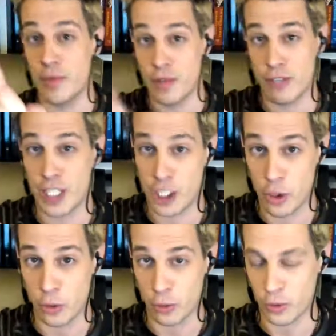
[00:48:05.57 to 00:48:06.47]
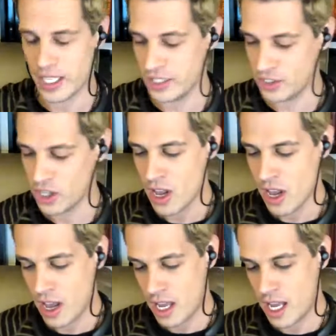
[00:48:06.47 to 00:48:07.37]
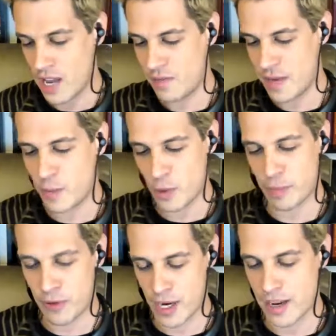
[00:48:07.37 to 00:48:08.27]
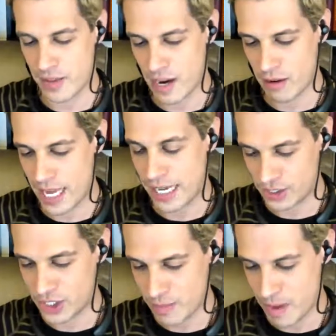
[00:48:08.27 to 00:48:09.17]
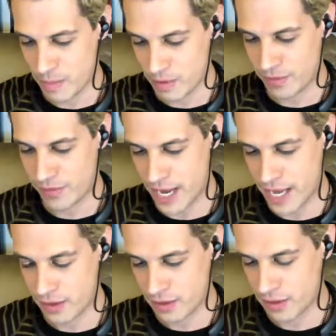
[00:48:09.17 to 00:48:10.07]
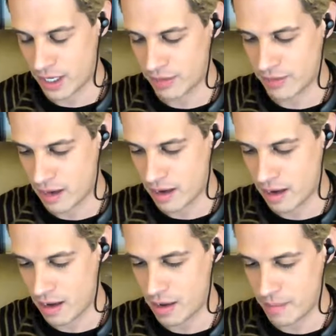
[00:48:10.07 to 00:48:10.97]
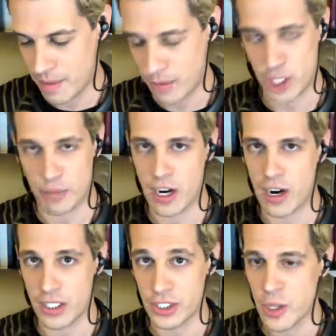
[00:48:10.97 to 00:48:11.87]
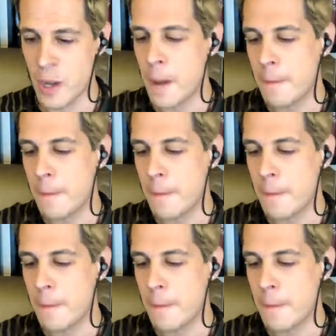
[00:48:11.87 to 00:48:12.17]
would be really cool is if people print their legacy member fan membership cards.